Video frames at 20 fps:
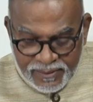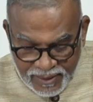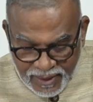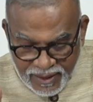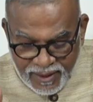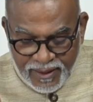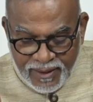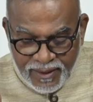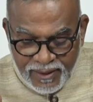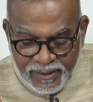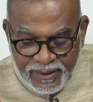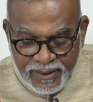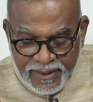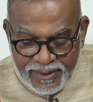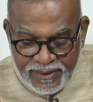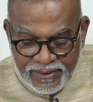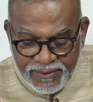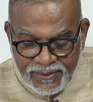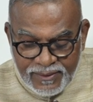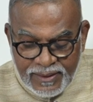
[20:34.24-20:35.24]
Third
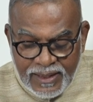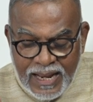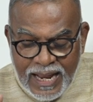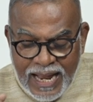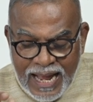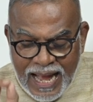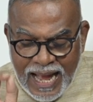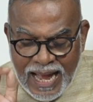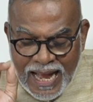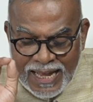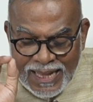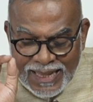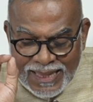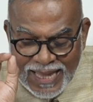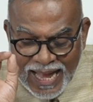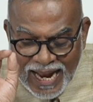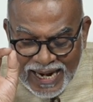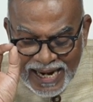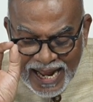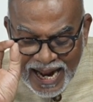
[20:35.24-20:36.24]
is
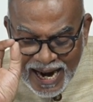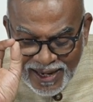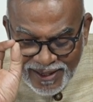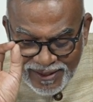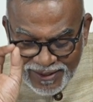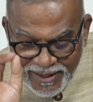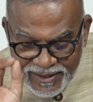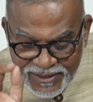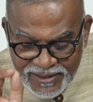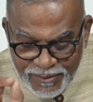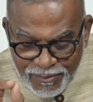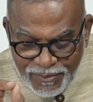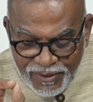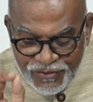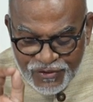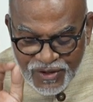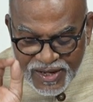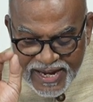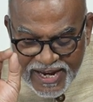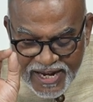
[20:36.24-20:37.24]
that
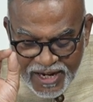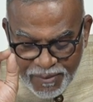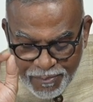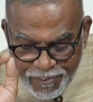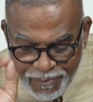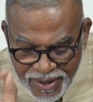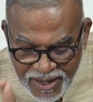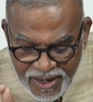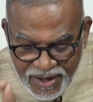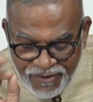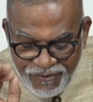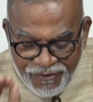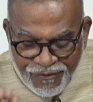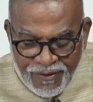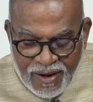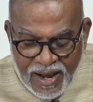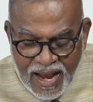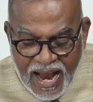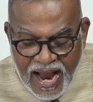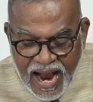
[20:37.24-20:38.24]
untouchables eat beef
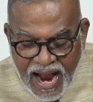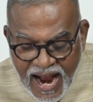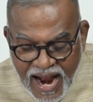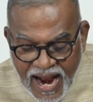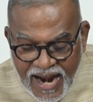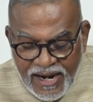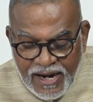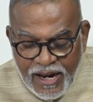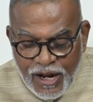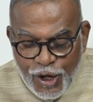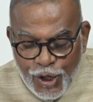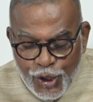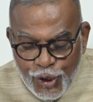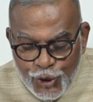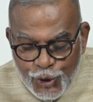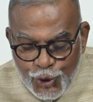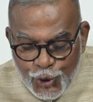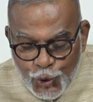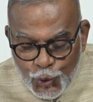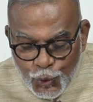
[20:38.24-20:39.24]
and
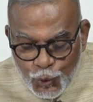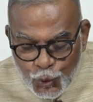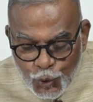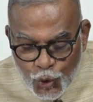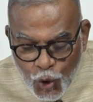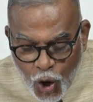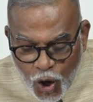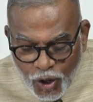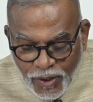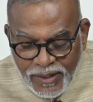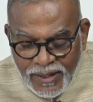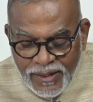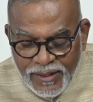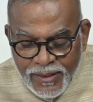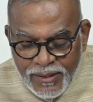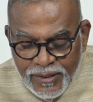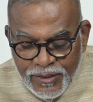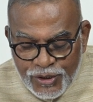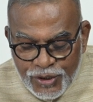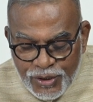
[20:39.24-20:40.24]
do not
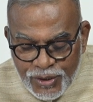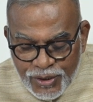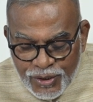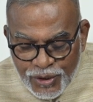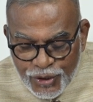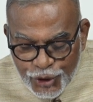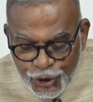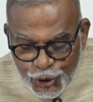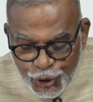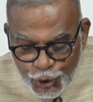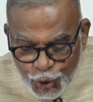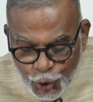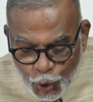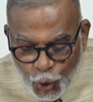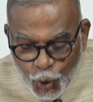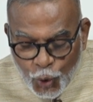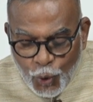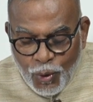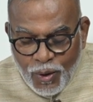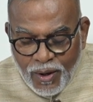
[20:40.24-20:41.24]

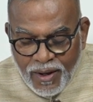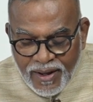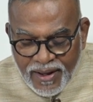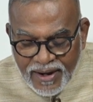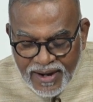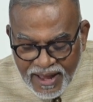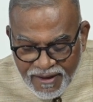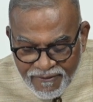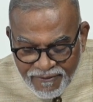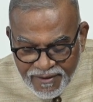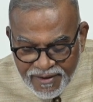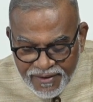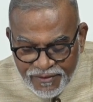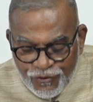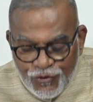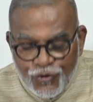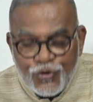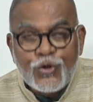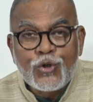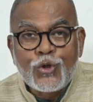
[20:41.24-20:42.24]
show
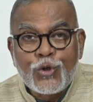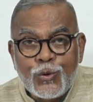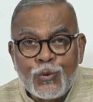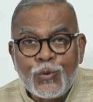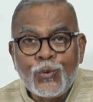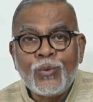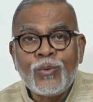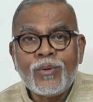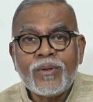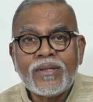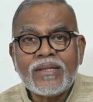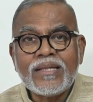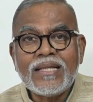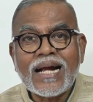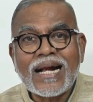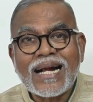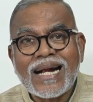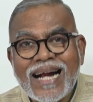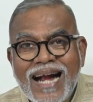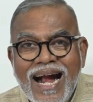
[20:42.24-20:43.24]
reverence to
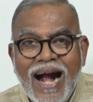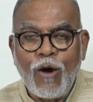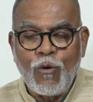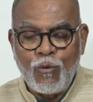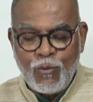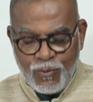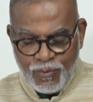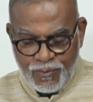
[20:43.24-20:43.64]
the cow.